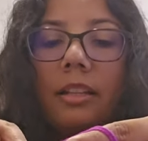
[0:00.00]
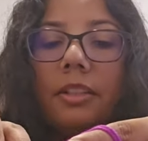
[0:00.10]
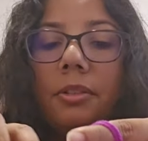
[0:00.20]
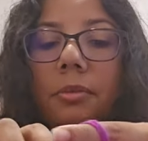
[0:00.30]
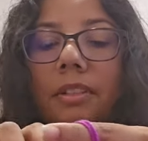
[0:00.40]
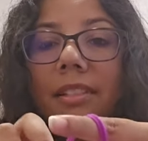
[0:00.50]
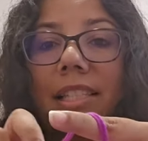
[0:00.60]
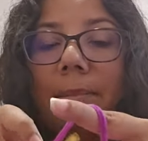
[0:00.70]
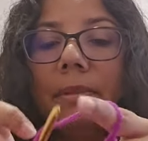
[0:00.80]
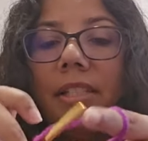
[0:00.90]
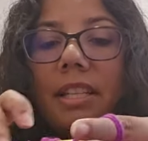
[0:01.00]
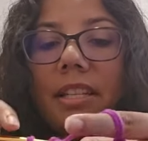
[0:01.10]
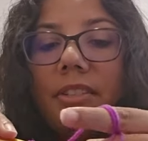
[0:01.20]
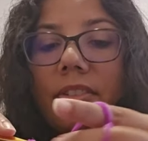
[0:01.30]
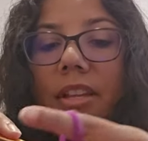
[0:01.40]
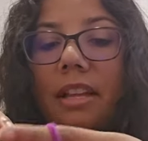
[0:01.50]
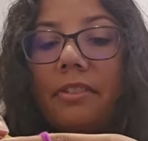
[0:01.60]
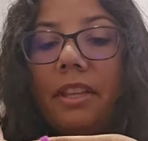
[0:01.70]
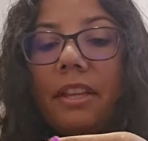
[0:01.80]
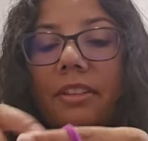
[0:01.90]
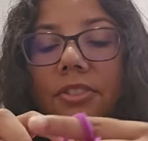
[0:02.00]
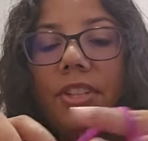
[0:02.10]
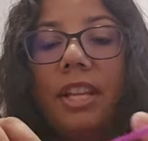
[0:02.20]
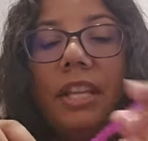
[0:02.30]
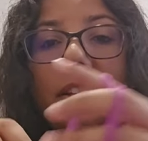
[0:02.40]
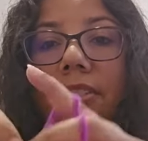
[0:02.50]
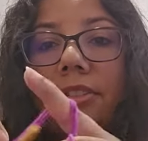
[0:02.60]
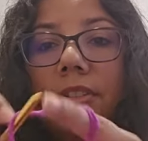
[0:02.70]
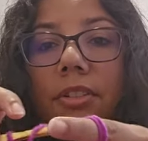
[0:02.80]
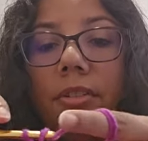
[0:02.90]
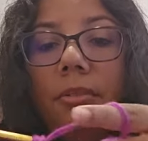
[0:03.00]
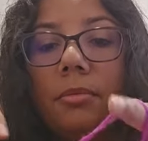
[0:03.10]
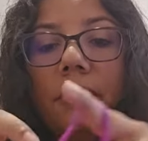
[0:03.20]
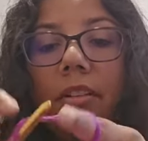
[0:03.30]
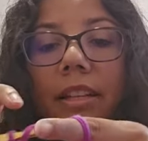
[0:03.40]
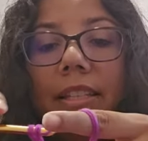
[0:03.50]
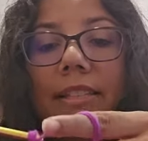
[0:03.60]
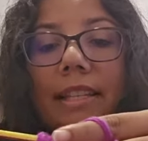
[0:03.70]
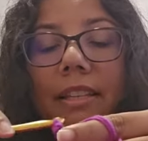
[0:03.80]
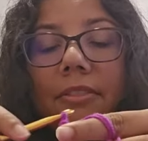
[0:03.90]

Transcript: you will slip stitch and then chain two instead